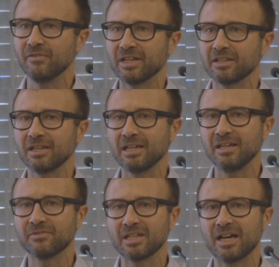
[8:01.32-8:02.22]
that
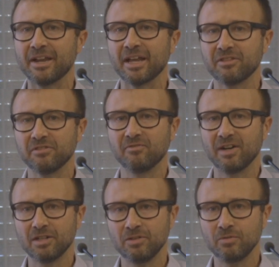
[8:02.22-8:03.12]
gives an added
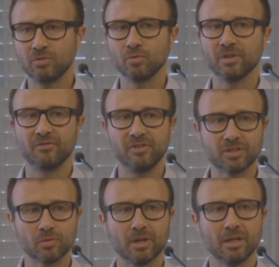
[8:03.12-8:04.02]
value to the
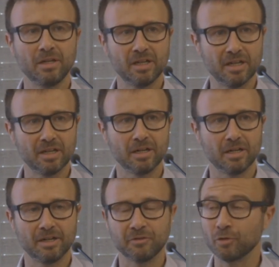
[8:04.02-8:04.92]
visual
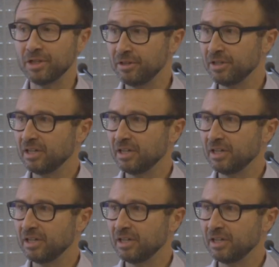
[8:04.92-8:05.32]
read.